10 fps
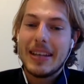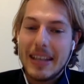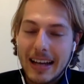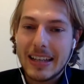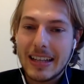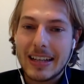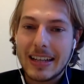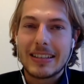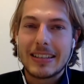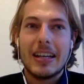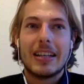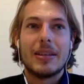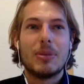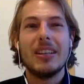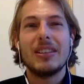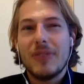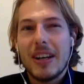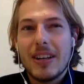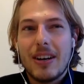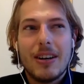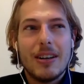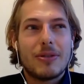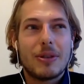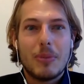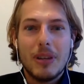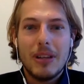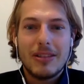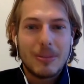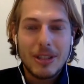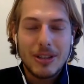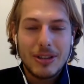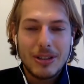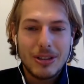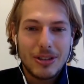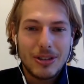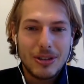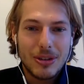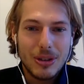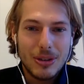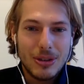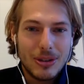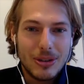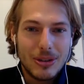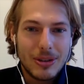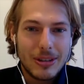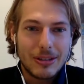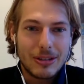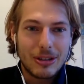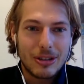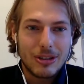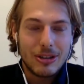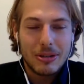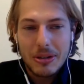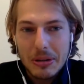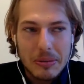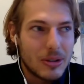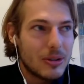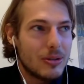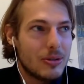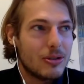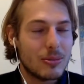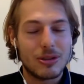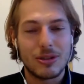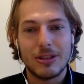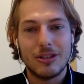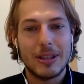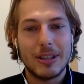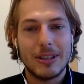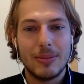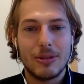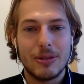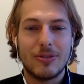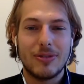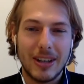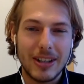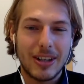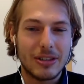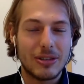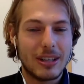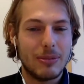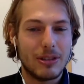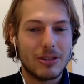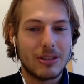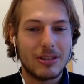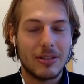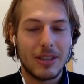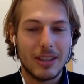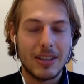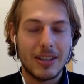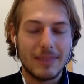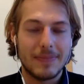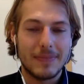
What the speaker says: Yeah, exactly. But that's very hard for a patient. I mean, you're new. You don't know the surgeon, or you know some stories about him. So it's very hard to capture such a thing. Yeah.